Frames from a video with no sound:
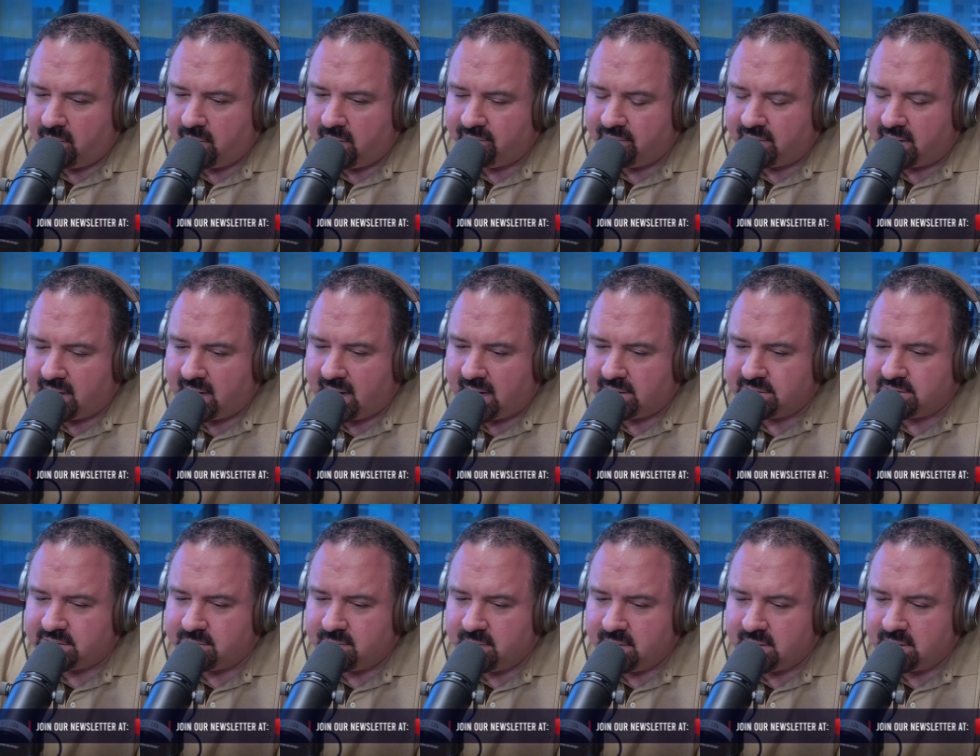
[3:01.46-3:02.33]
We have an
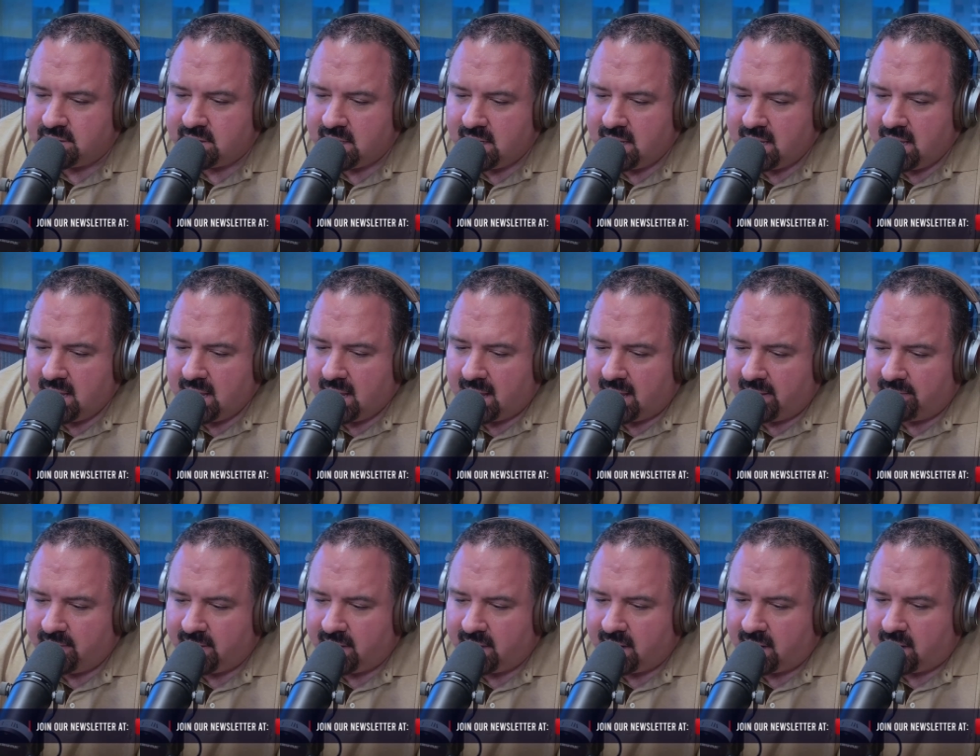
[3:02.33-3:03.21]
announcement,
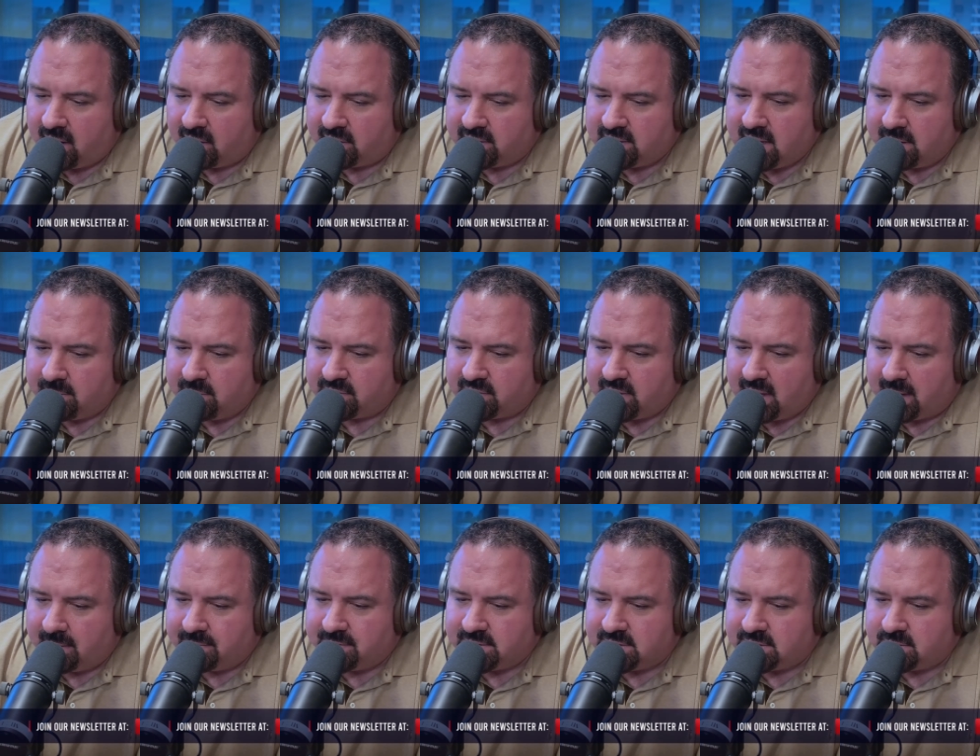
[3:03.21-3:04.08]
and then at our
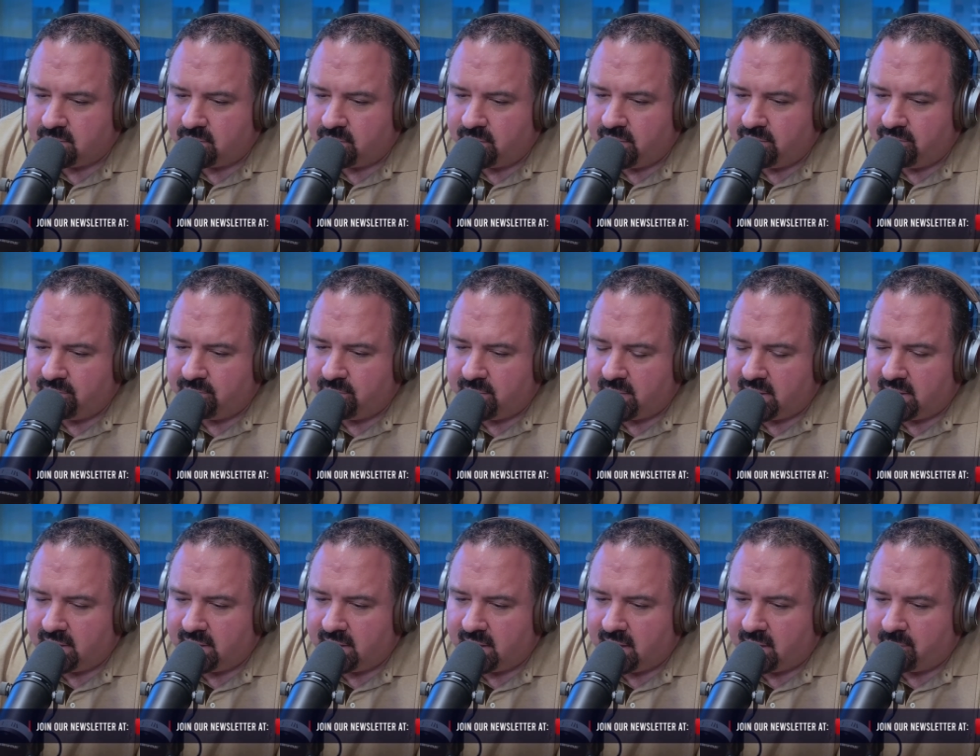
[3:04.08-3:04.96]
tabletops, we've
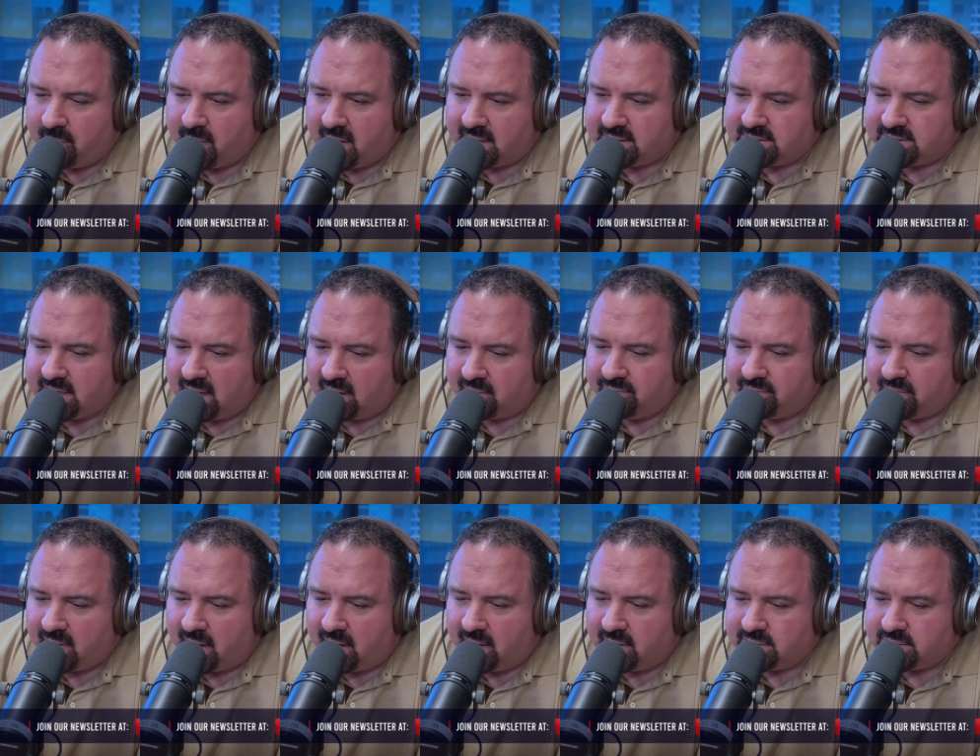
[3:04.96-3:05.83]
been uh, passing out
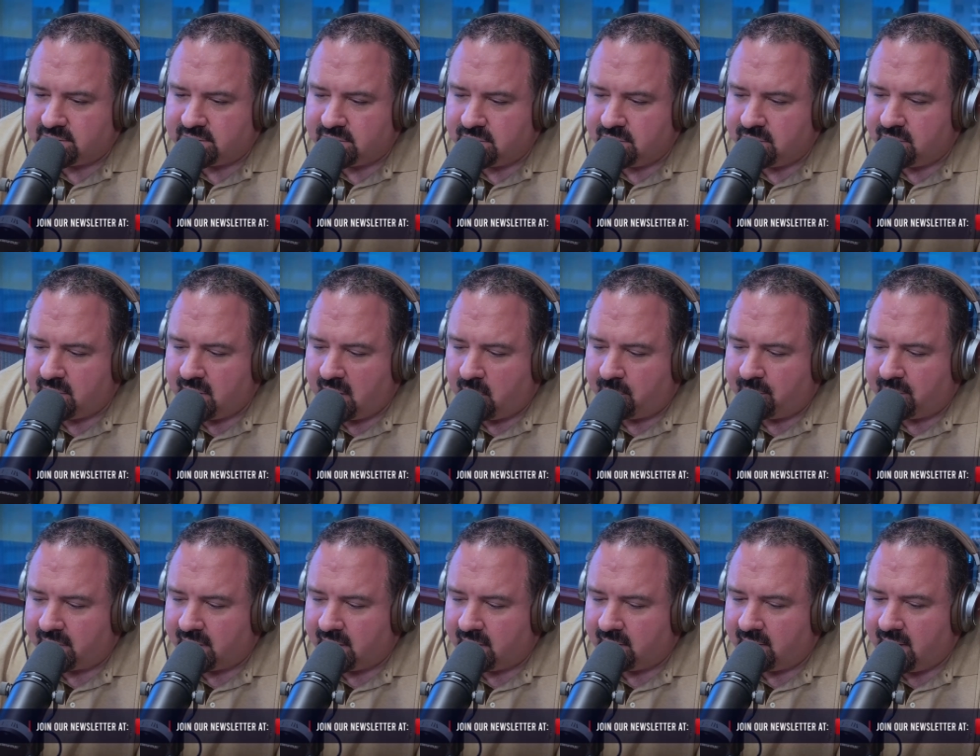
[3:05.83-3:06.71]
flyers to help
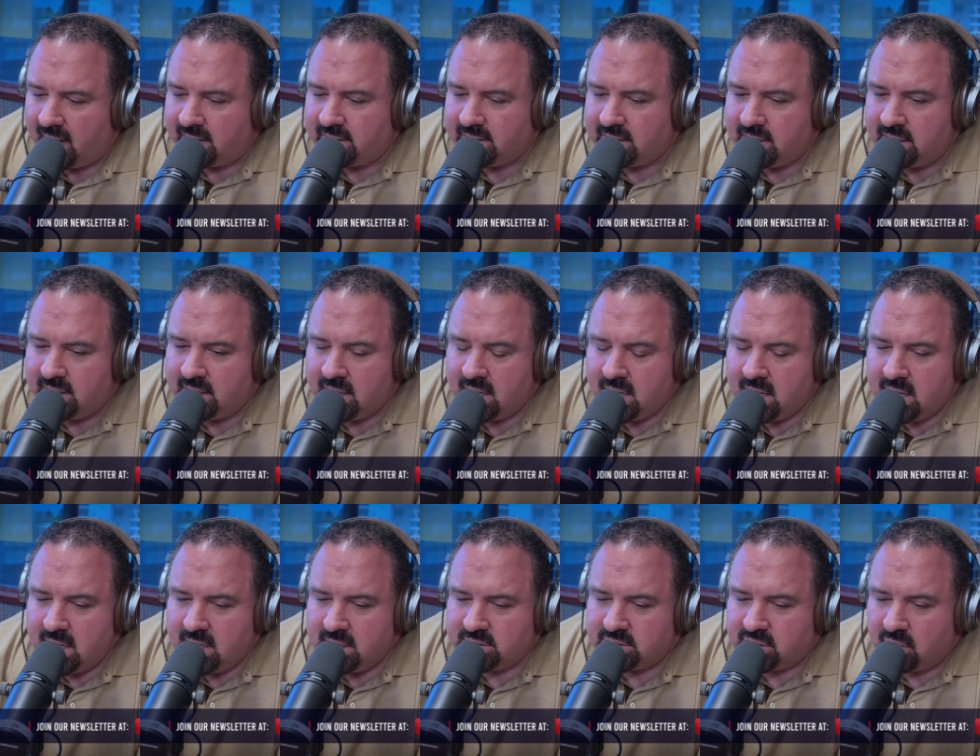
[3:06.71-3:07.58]
her get elected.
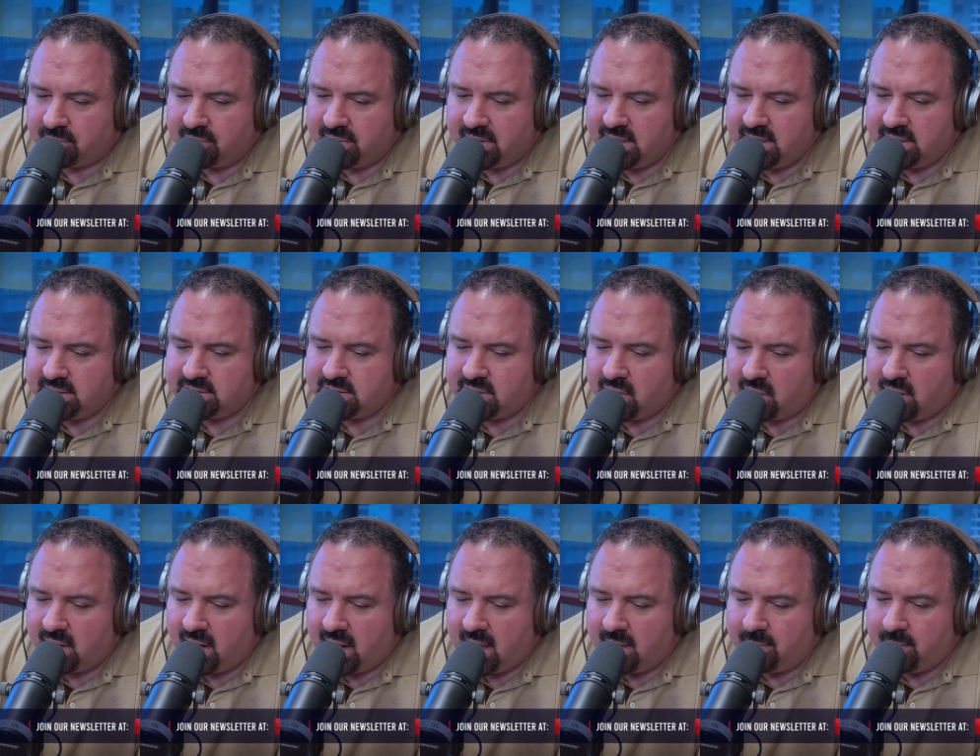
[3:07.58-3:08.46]
So please go
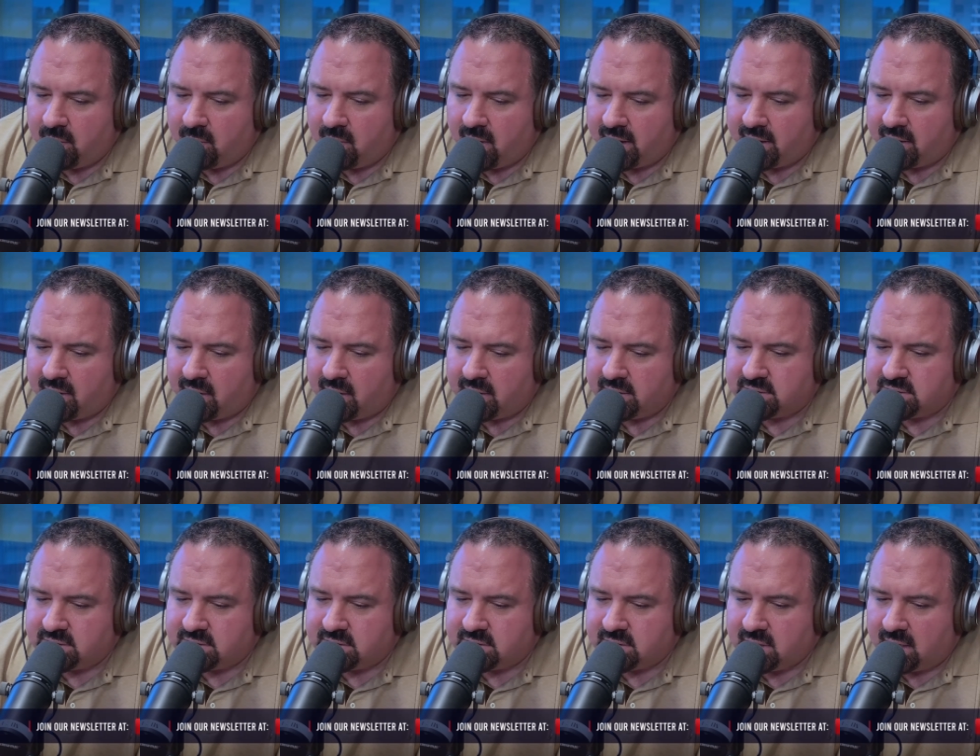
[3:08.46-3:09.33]
to Amy
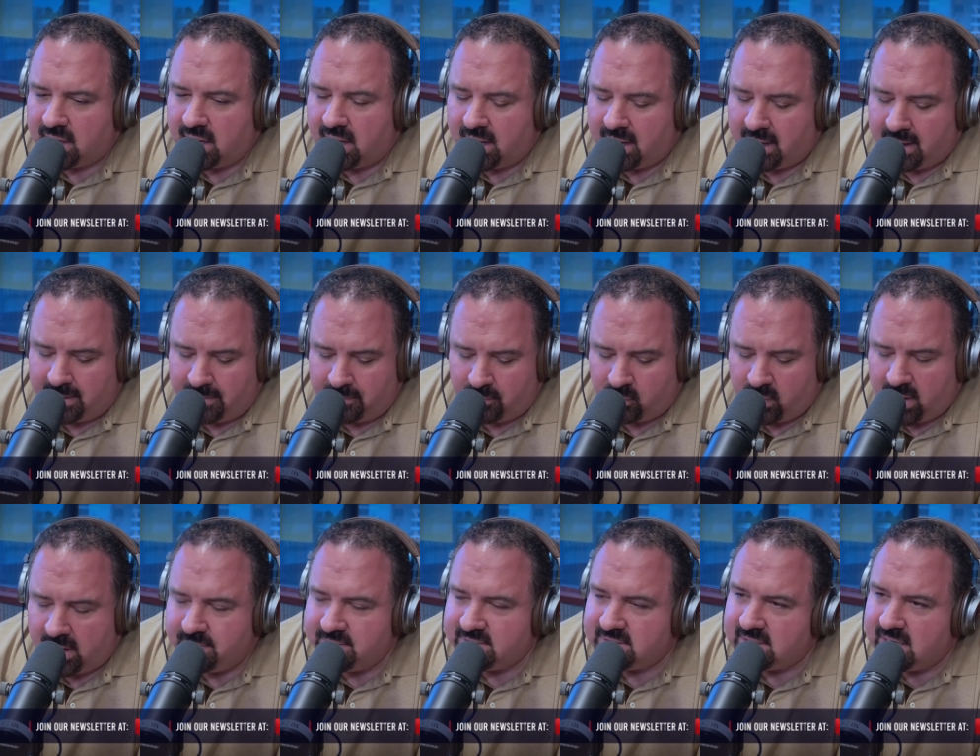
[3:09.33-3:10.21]
Reichert's um,
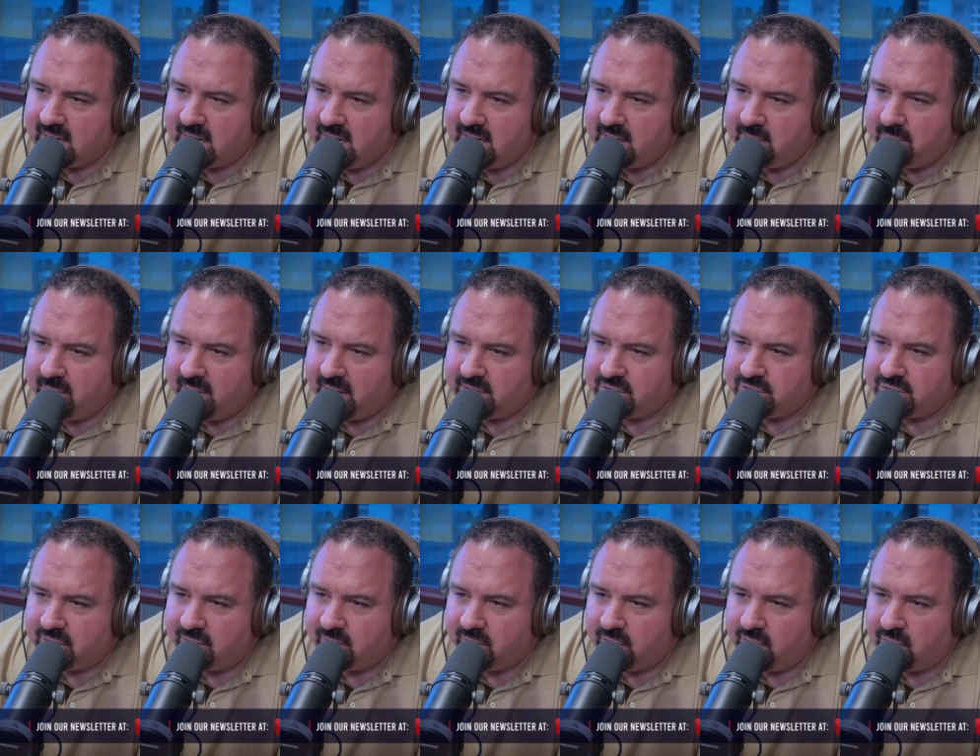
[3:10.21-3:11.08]
website. Make
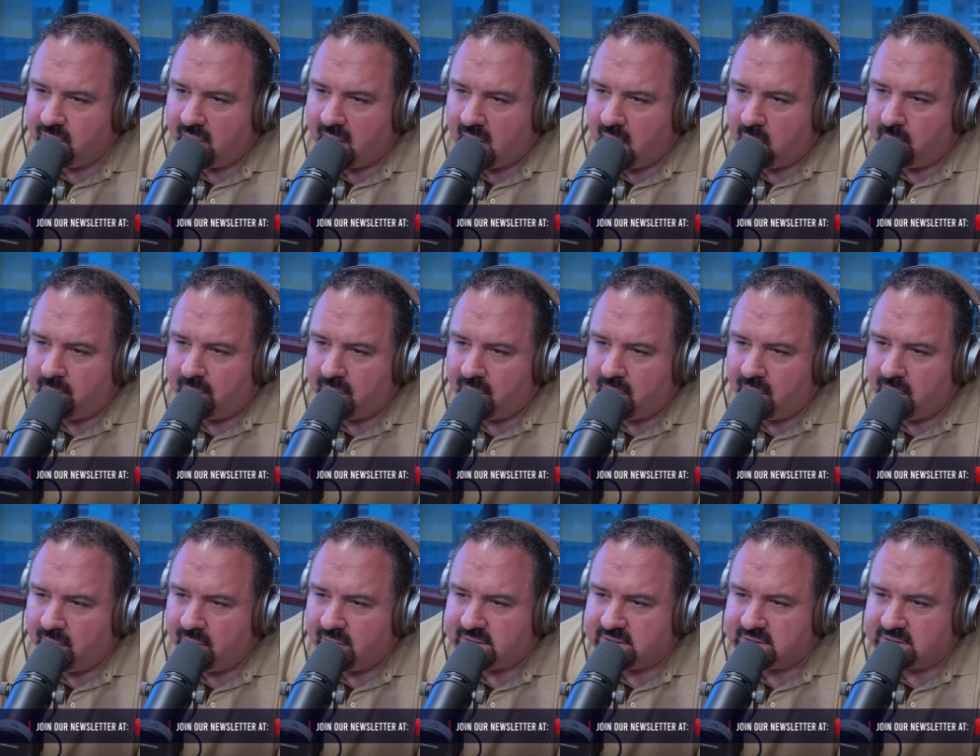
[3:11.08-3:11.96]
sure that you help
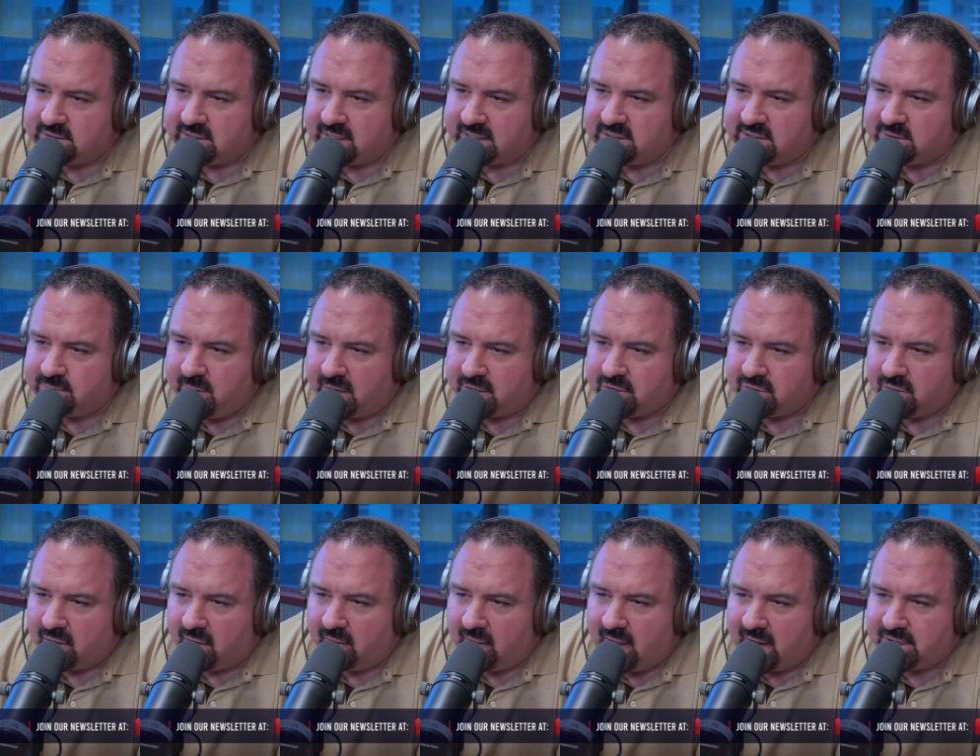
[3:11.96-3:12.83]
her. This is a
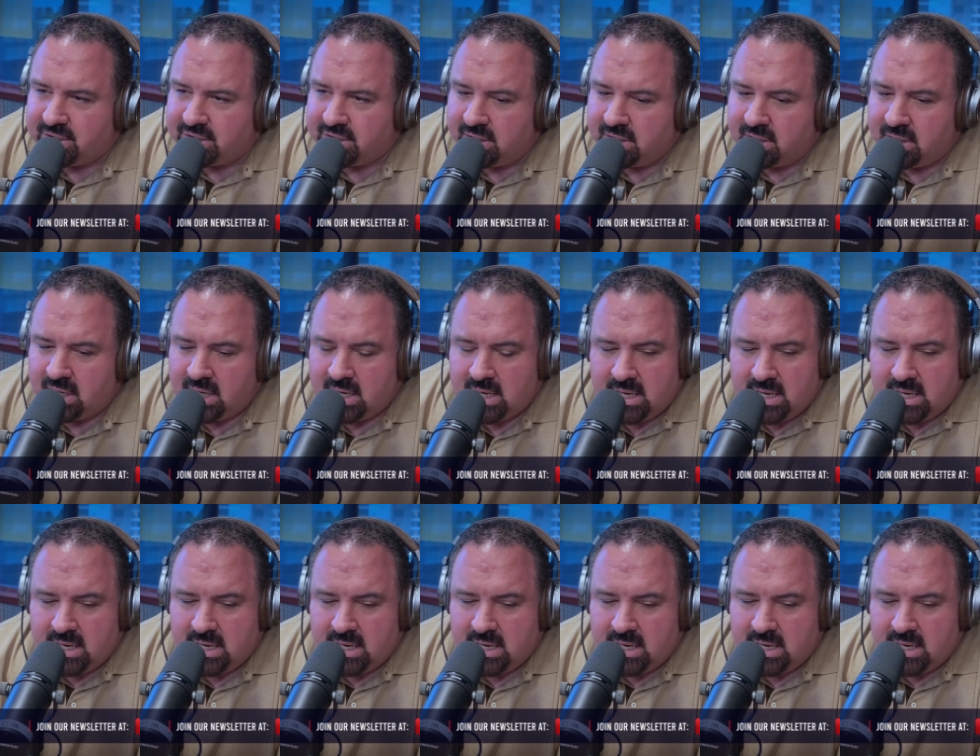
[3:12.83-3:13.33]
special election,